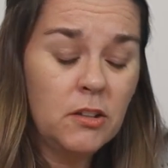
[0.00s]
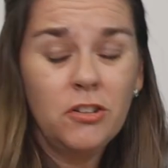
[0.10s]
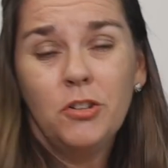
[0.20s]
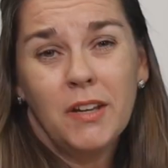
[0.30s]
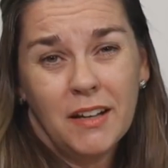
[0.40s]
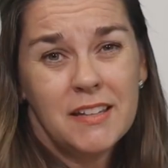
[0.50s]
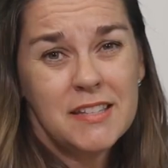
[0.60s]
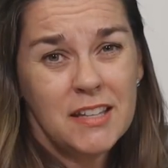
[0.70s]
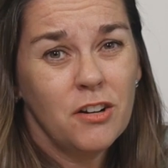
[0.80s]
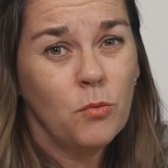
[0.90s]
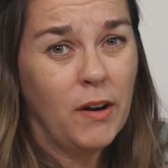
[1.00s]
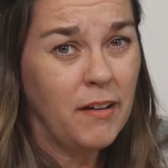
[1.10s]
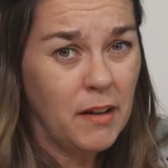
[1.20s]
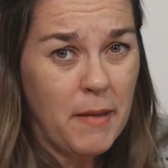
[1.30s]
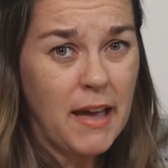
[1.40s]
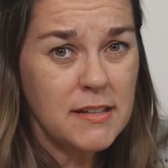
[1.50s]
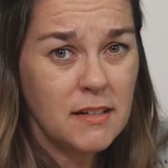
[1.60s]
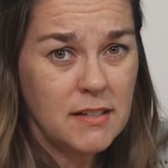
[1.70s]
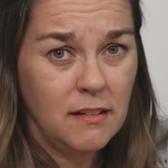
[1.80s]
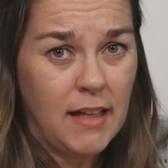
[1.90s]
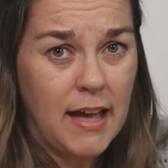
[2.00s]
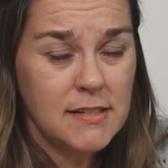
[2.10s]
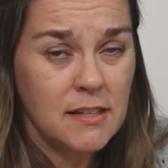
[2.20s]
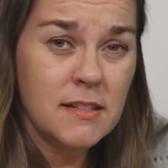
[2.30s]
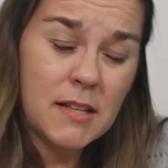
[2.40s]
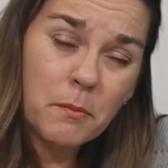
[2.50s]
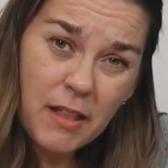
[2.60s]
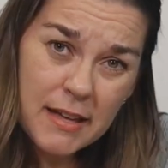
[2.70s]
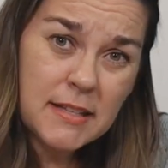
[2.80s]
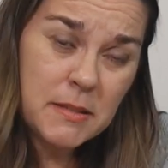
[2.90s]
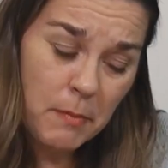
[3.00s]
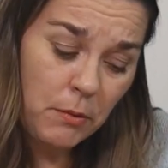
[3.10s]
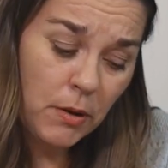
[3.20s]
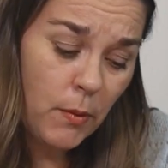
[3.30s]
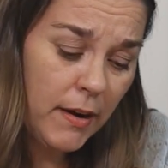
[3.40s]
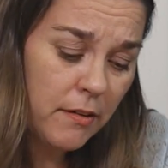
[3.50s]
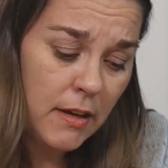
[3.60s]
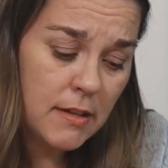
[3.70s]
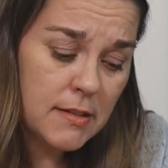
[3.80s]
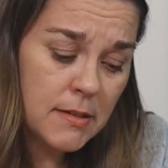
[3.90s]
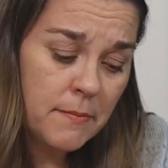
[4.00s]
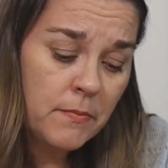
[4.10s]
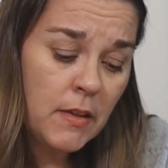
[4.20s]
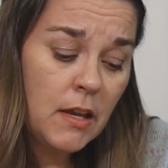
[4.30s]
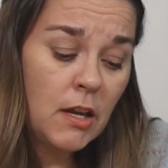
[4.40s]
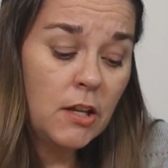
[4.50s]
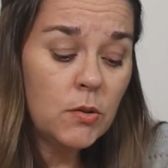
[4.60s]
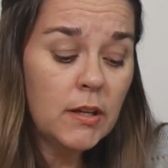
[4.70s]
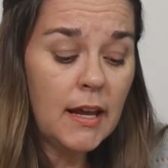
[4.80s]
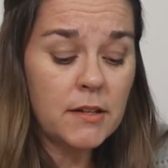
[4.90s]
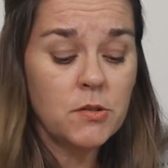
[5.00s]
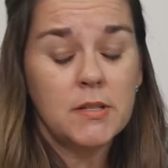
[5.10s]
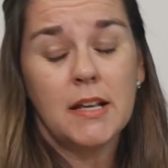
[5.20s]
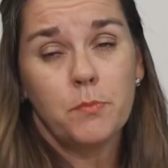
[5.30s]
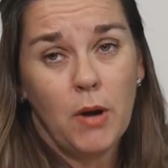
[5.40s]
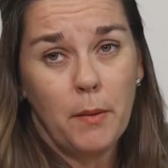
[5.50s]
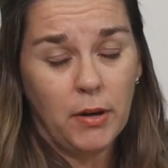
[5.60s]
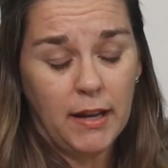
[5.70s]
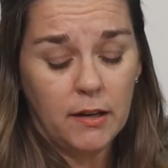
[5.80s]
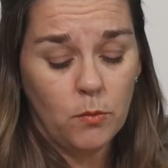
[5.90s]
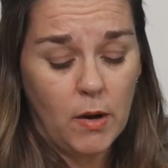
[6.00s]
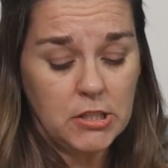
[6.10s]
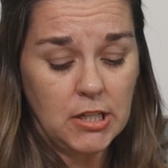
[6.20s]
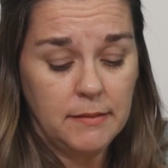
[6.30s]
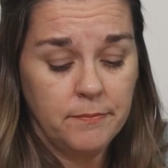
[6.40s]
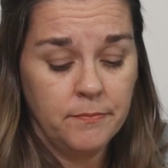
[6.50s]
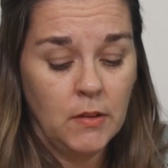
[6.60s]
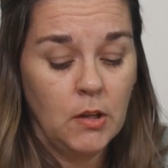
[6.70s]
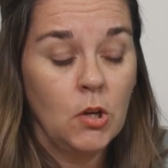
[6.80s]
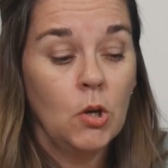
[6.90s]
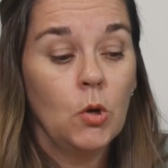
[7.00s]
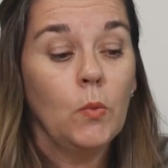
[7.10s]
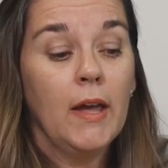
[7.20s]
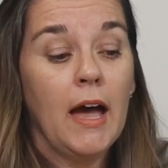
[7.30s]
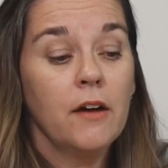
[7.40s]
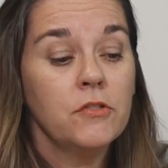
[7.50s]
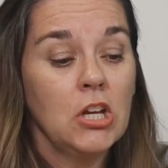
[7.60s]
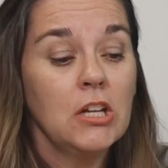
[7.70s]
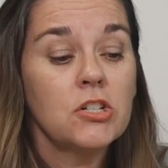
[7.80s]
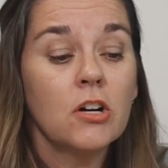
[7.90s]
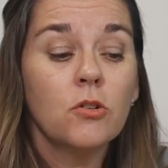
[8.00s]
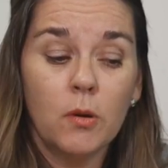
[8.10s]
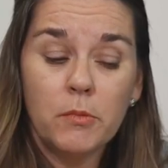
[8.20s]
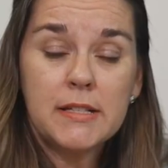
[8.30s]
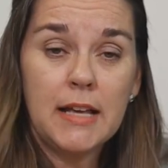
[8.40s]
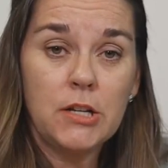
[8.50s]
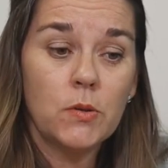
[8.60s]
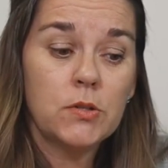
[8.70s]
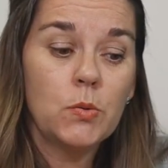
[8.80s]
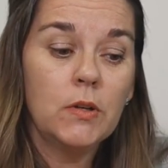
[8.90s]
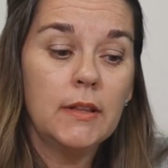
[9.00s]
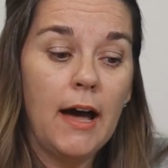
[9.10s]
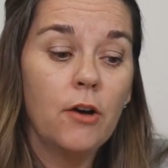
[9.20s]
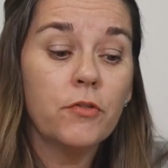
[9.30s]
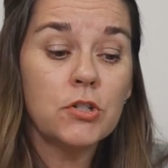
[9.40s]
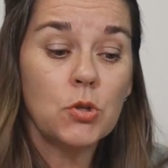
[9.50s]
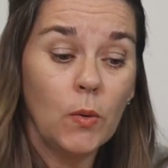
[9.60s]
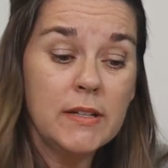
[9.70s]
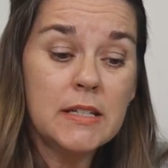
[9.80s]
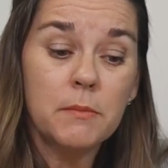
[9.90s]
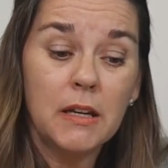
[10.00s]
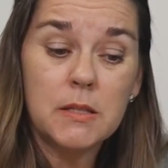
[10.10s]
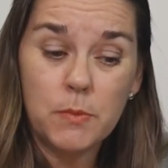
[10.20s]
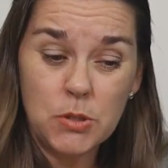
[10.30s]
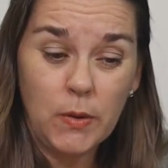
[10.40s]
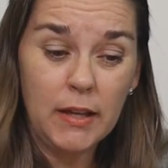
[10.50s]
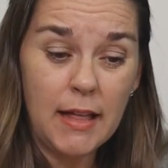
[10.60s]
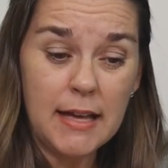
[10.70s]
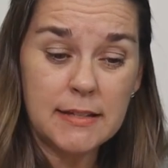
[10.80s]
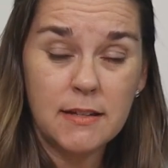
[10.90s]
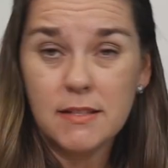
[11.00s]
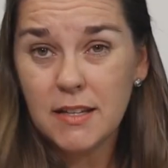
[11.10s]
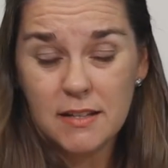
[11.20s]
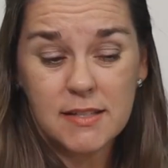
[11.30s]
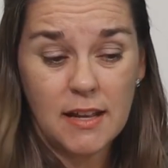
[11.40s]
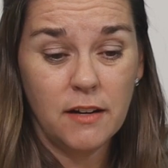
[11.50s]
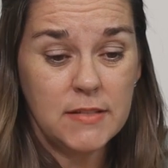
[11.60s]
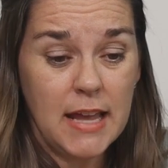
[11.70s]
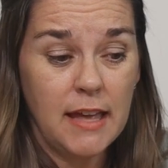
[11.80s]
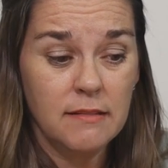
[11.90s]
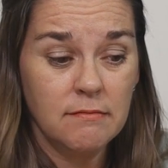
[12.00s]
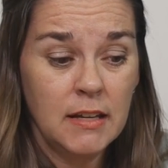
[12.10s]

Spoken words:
You can consider wearing a mask to class. Some classes might require this. And you can exercise proper hand washing. We have changed our normal schedule to allow for 20 minutes between classes instead of 10.